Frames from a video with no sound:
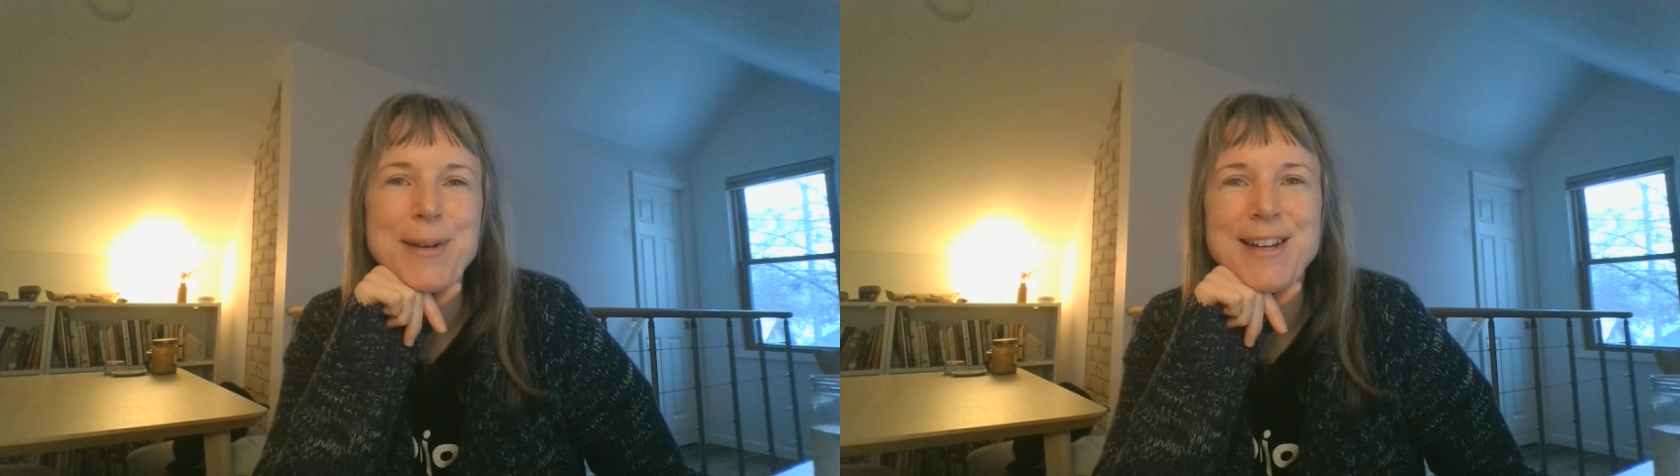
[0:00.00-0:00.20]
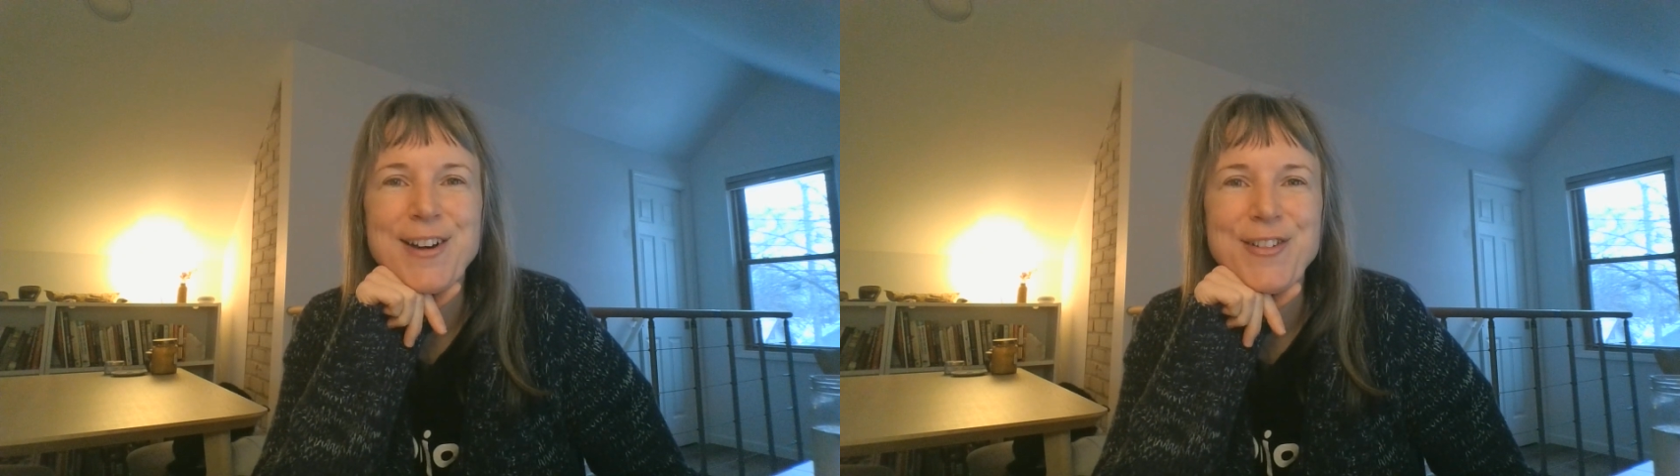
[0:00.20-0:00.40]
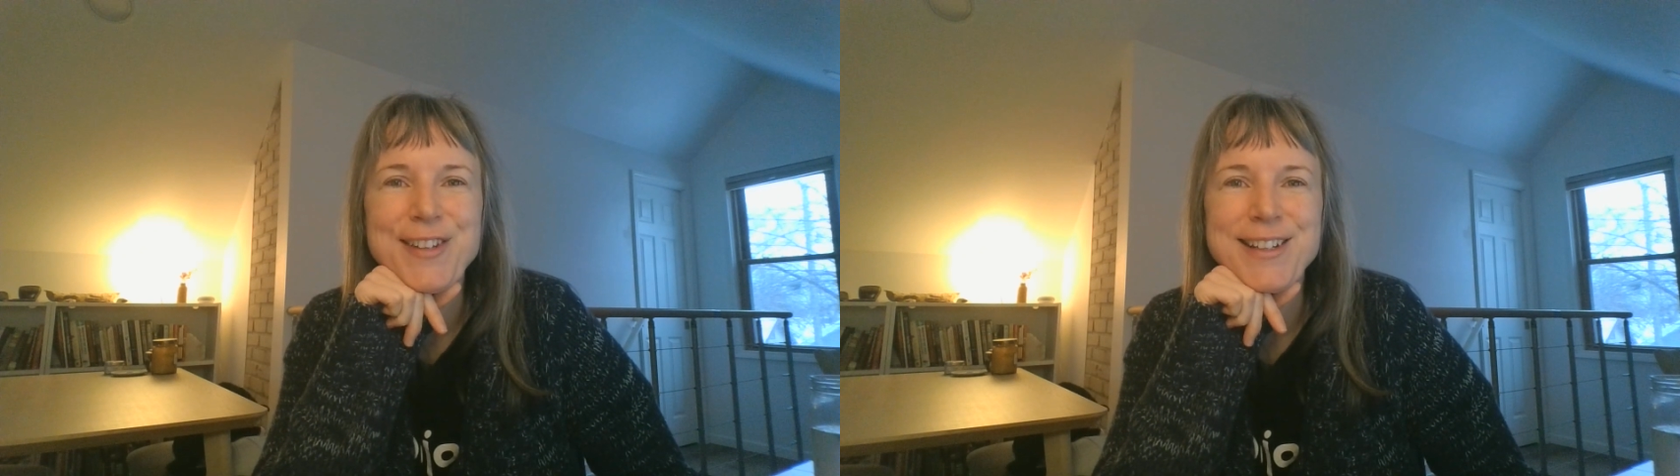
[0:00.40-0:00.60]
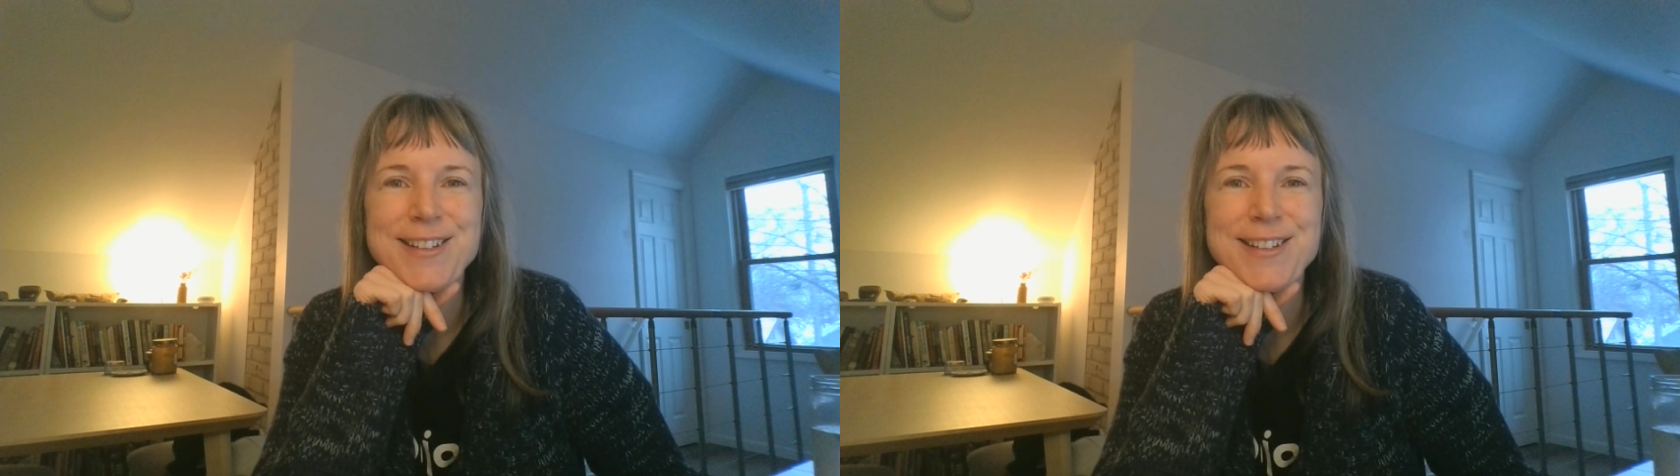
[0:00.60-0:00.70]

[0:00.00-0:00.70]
dowsing.